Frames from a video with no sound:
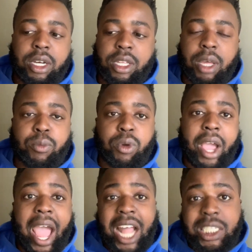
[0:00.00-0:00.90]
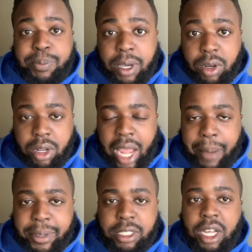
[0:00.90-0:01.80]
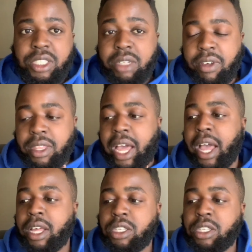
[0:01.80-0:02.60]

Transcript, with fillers: get more ad spend on Amazon, stuff like that.